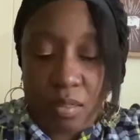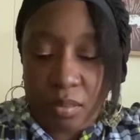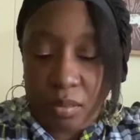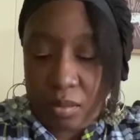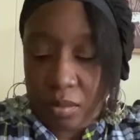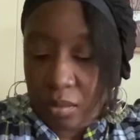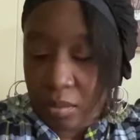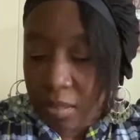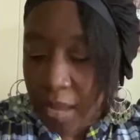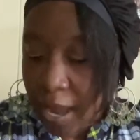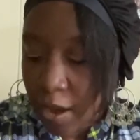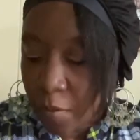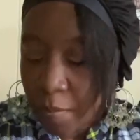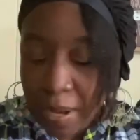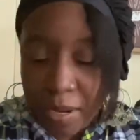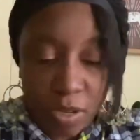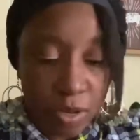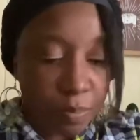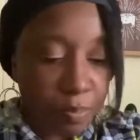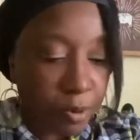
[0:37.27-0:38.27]
just got on my
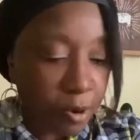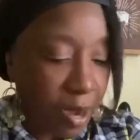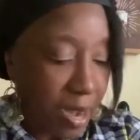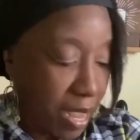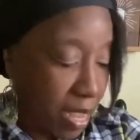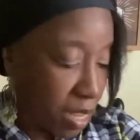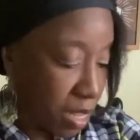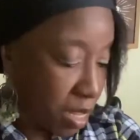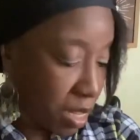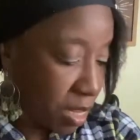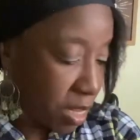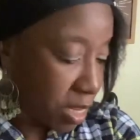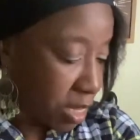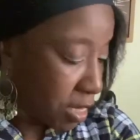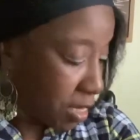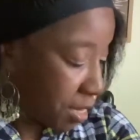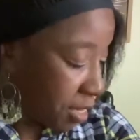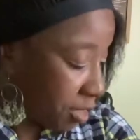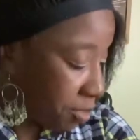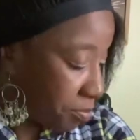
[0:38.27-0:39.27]
little break,
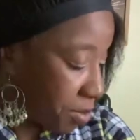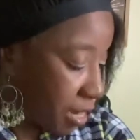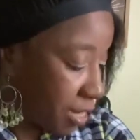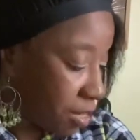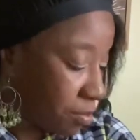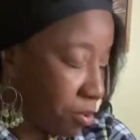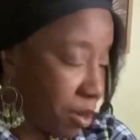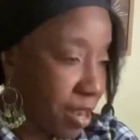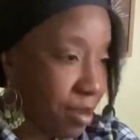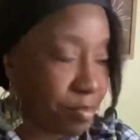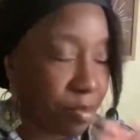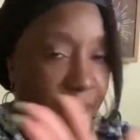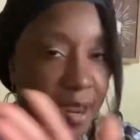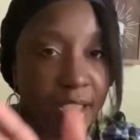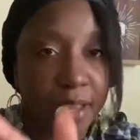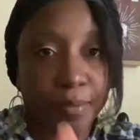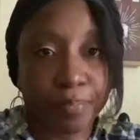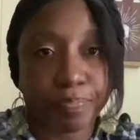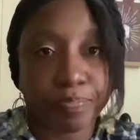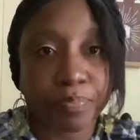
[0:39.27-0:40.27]
lunch breaky break
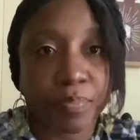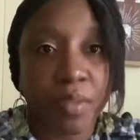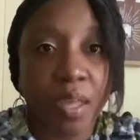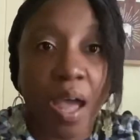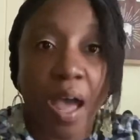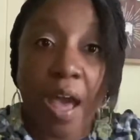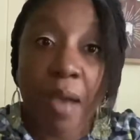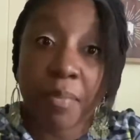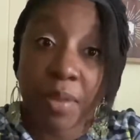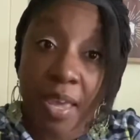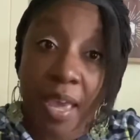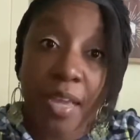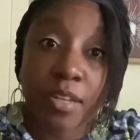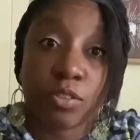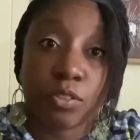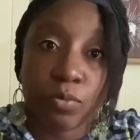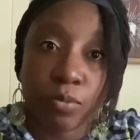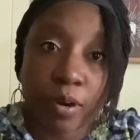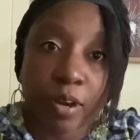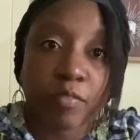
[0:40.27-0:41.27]
break. Um, yeah, I
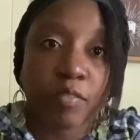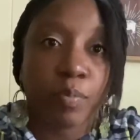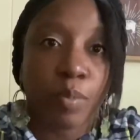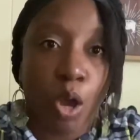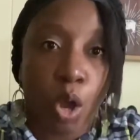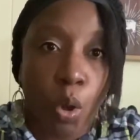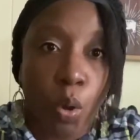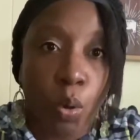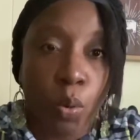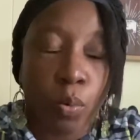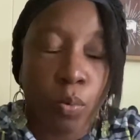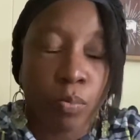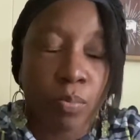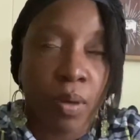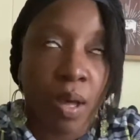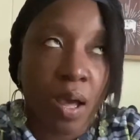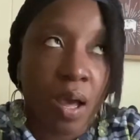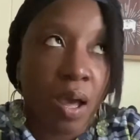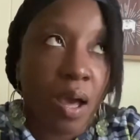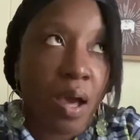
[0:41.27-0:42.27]
do work from home.
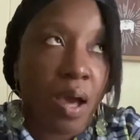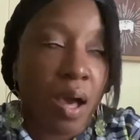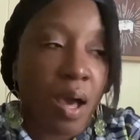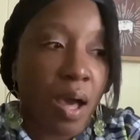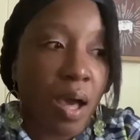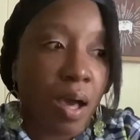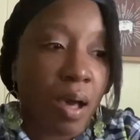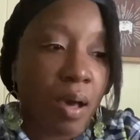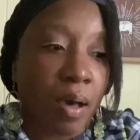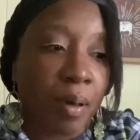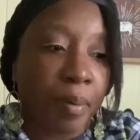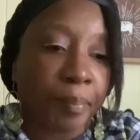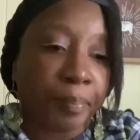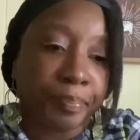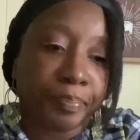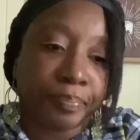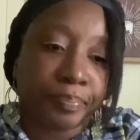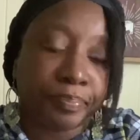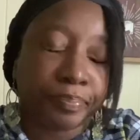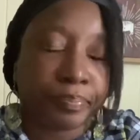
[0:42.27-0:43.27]
Um,
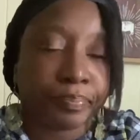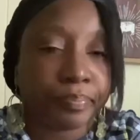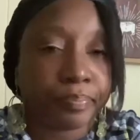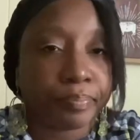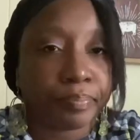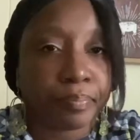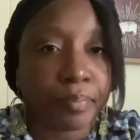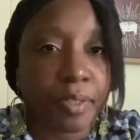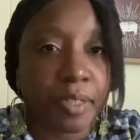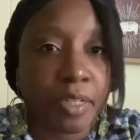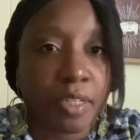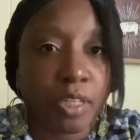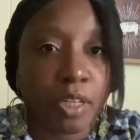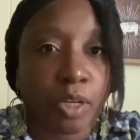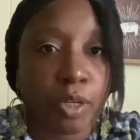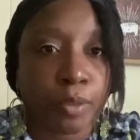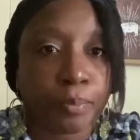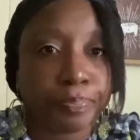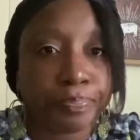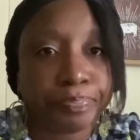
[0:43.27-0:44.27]
but you know,